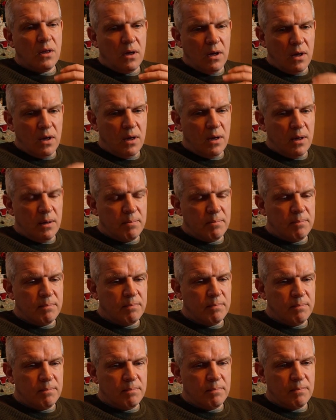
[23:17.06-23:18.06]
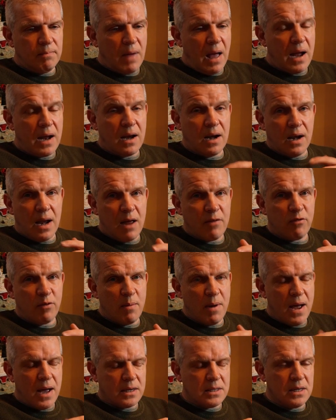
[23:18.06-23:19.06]
I can laugh
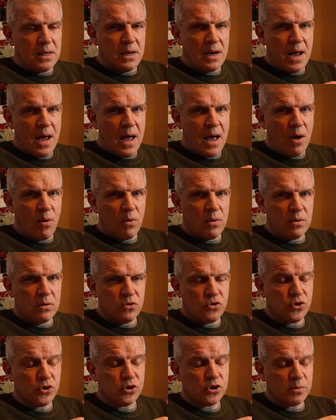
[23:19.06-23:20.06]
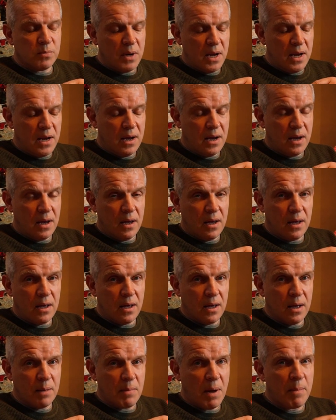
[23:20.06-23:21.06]
about it now. Trust me,
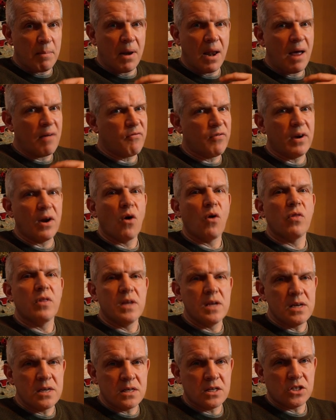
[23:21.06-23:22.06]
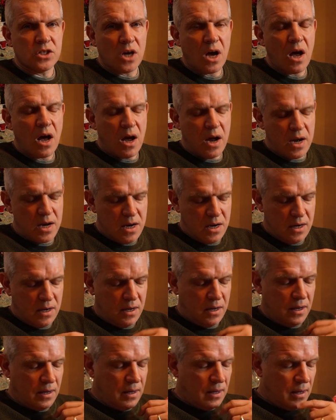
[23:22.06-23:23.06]
I'm laughing on the inside.
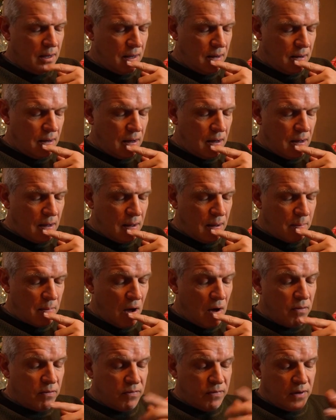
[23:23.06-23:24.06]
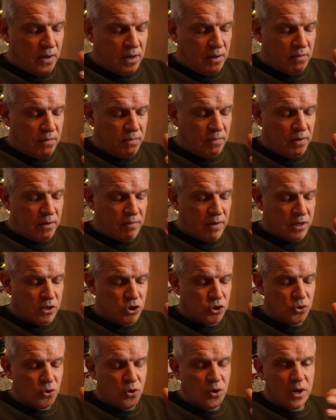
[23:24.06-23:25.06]
Hopefully you've
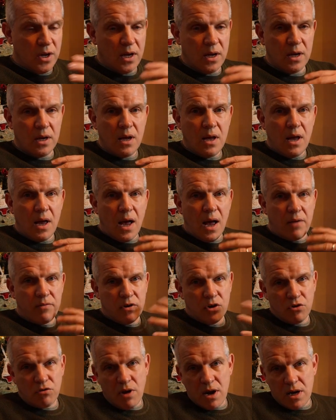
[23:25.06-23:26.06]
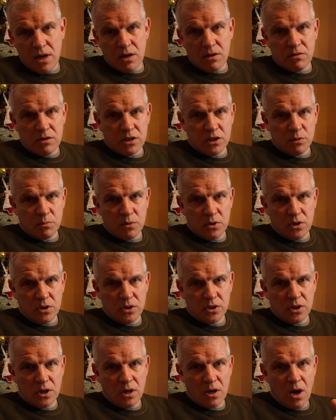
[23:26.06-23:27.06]
enjoyed it. Have a great
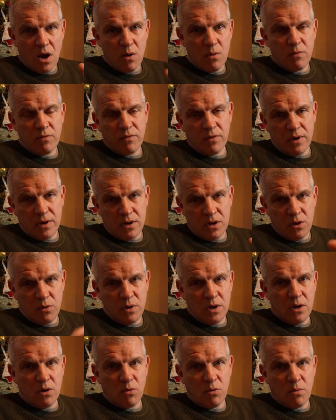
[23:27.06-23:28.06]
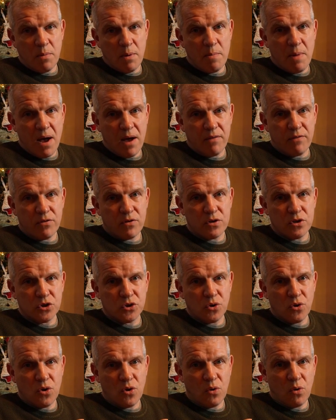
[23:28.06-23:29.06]
Christmas, and hopefully New Year will be better for us
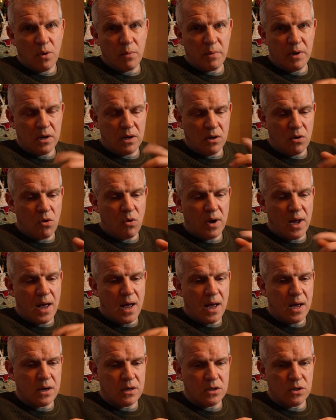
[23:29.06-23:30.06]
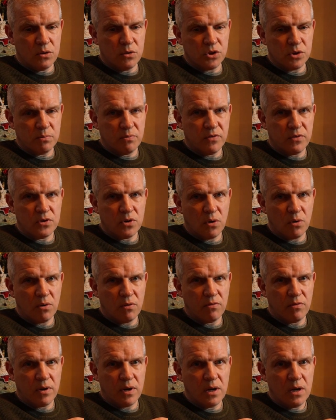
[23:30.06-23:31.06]
all, and we can all get out and do some
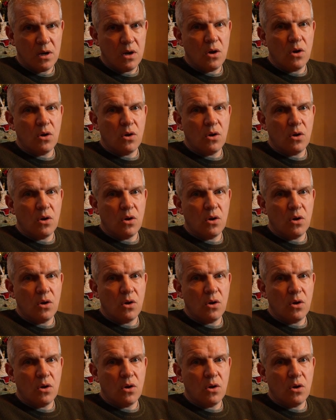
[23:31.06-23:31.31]
photography